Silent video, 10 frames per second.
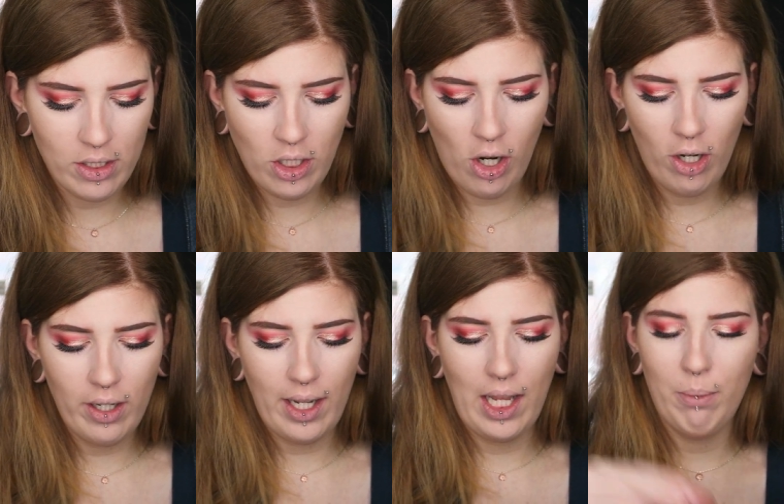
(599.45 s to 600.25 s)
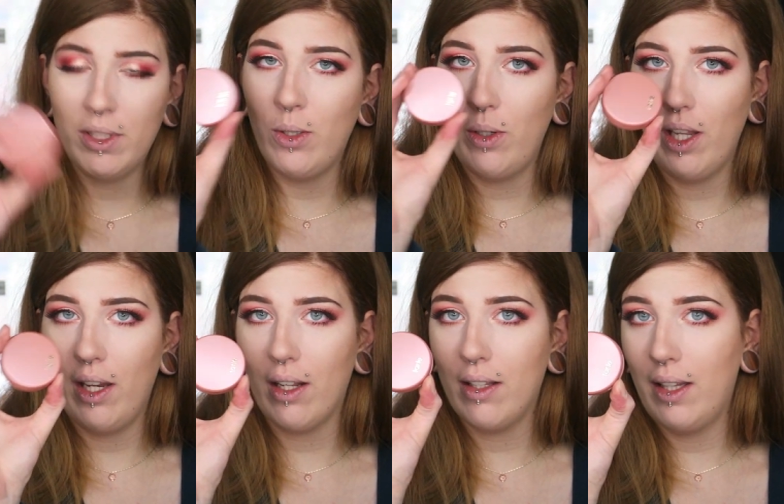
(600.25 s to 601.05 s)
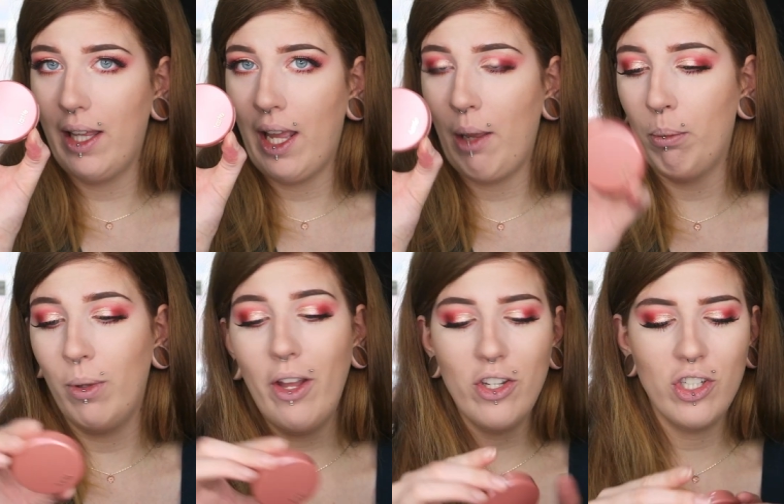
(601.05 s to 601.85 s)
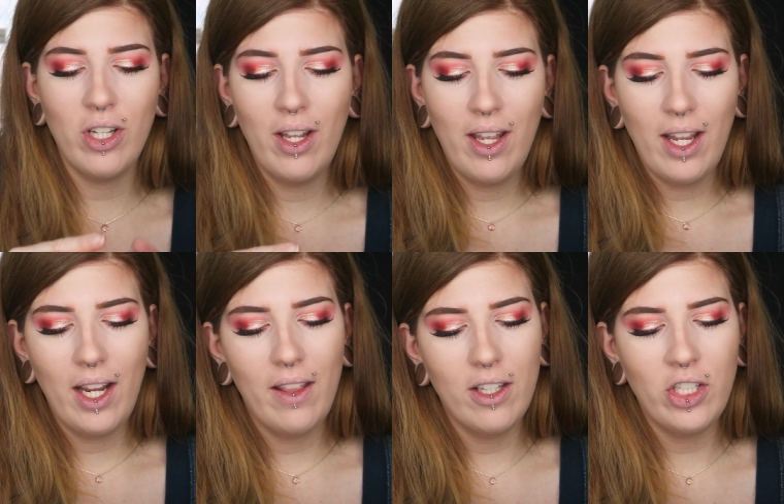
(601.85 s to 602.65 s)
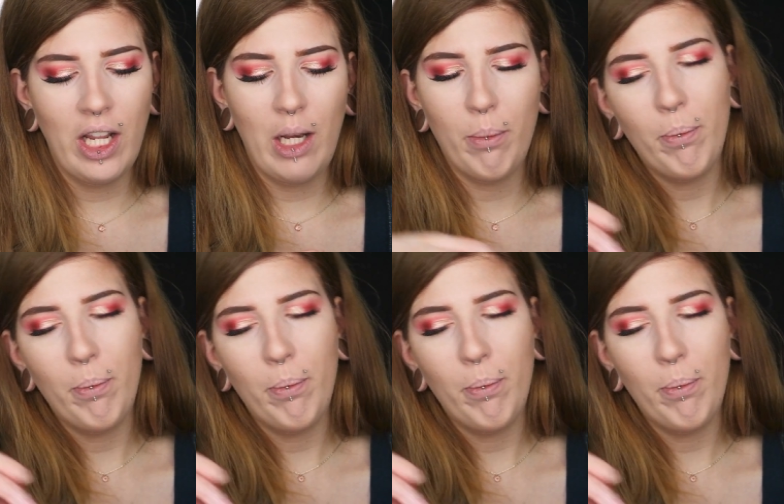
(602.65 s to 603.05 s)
Tarte Amazonian Clay Blush in the shade